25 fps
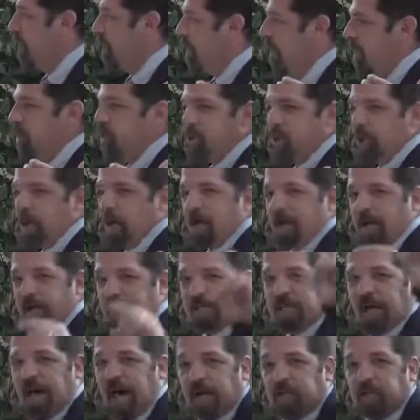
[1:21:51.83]
It should.
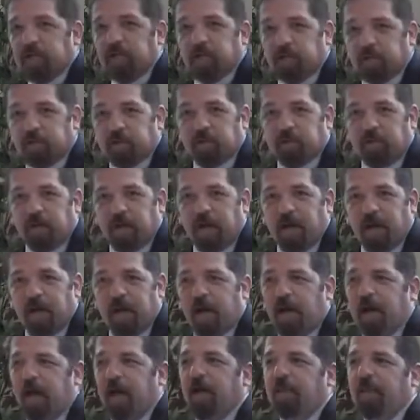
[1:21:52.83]
It's Exodus 3.
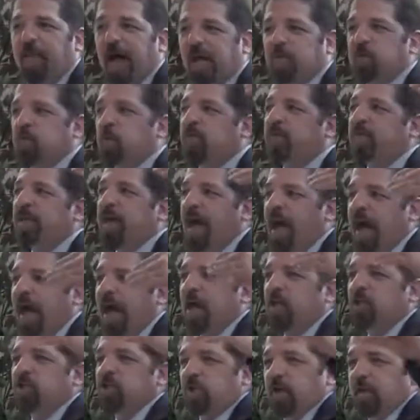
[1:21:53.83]
That's what the
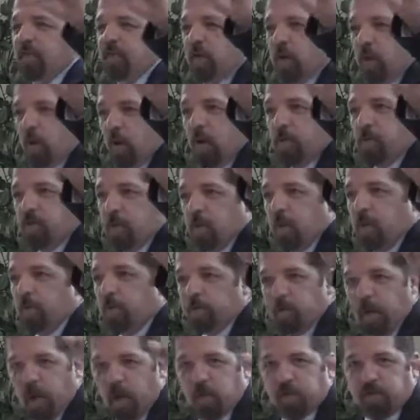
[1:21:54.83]
angel of the Lord told
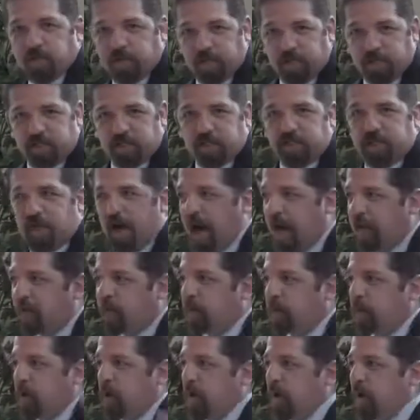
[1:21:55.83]
Moses at
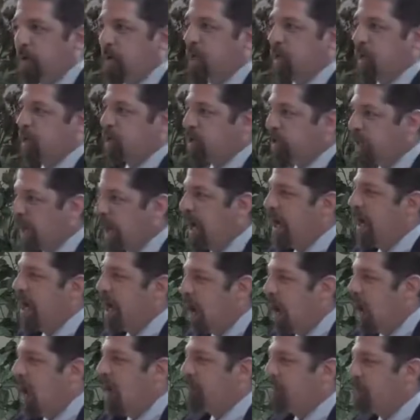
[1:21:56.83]
the burning bush. "Take
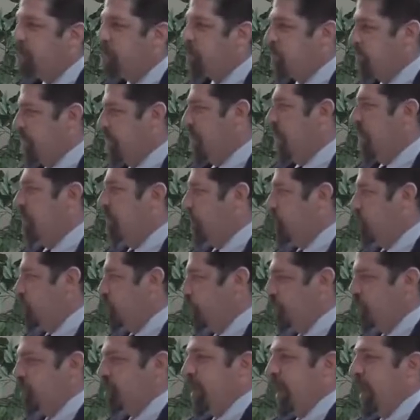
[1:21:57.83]
off your sandals,
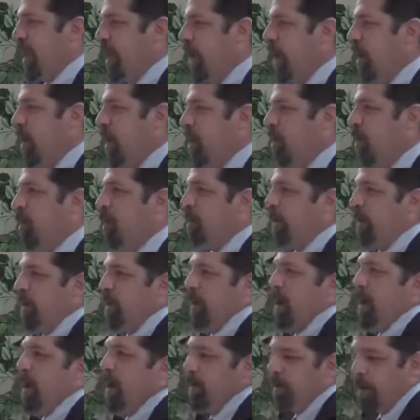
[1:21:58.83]
you're standing on holy
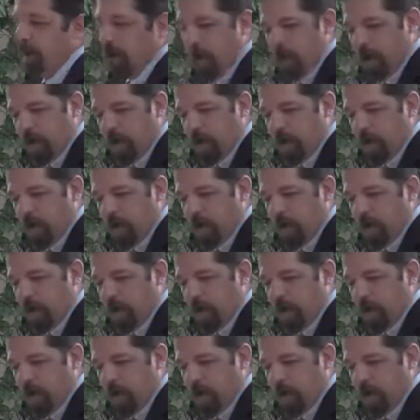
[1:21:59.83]
ground."